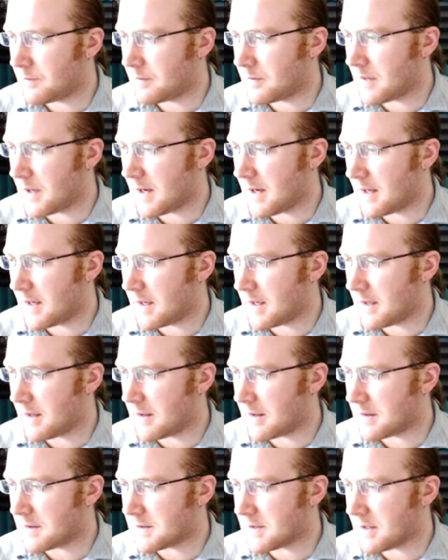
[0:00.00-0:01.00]

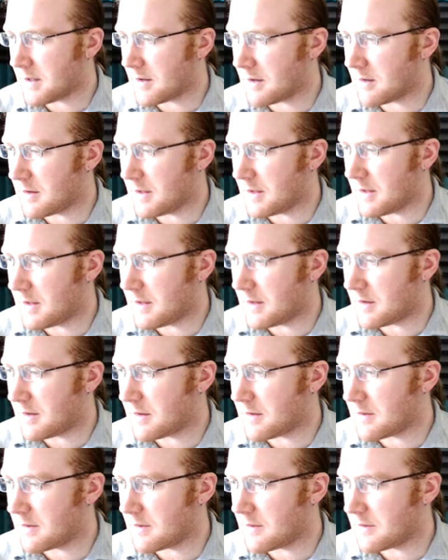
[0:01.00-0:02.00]
Atari,
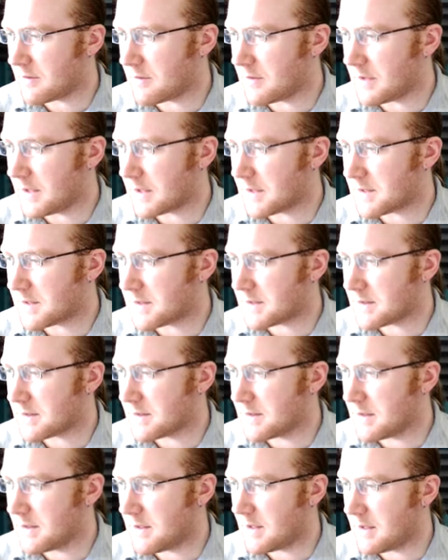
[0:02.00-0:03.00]
fix.
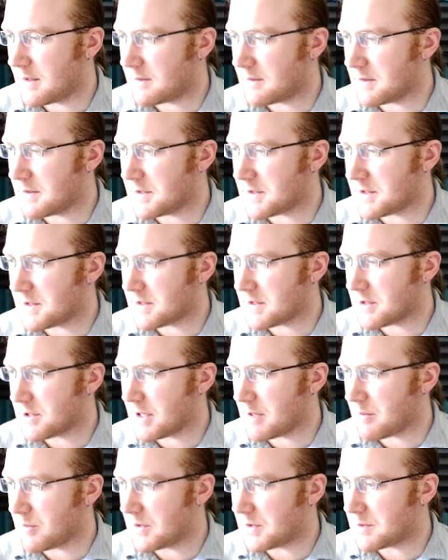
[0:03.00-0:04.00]
And then this
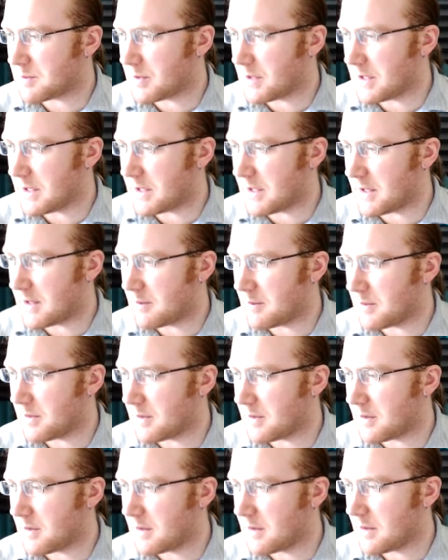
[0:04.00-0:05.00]
shape looks pretty dumb.
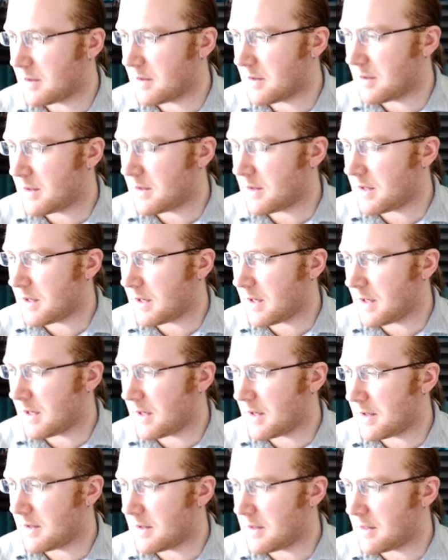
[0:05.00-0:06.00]

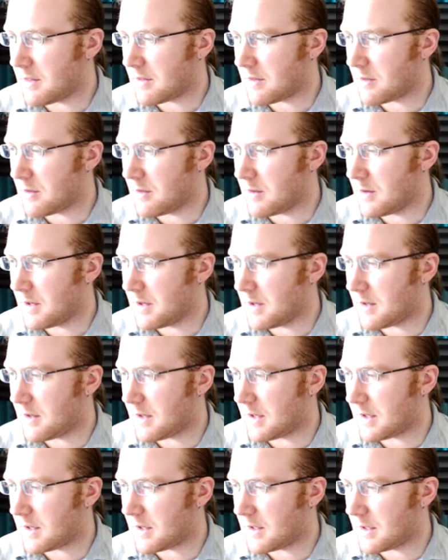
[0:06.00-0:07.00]
You can throw in, I
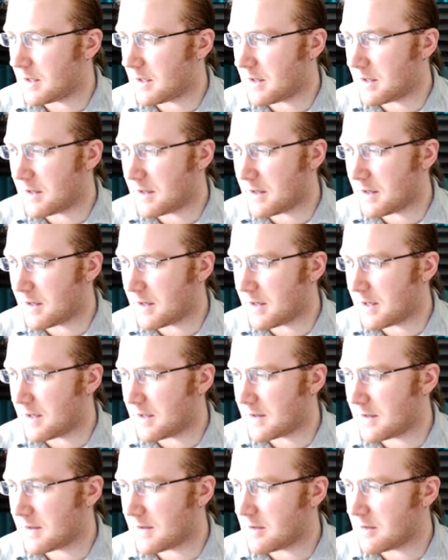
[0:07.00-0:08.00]
can
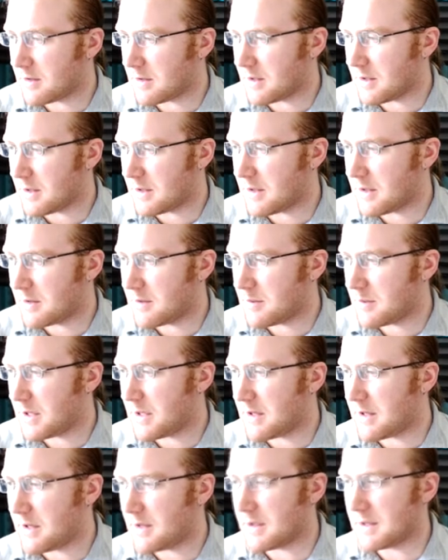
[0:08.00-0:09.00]
cut, but I
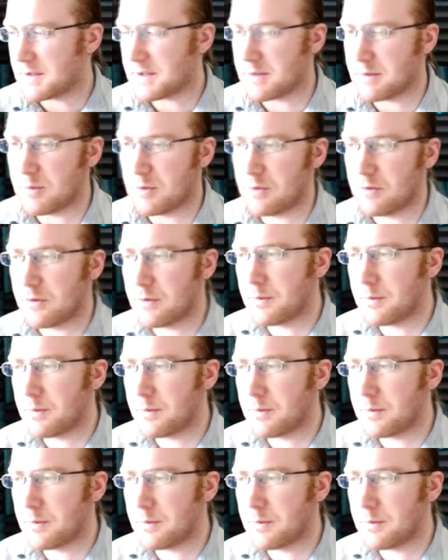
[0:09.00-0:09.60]
think that's the move.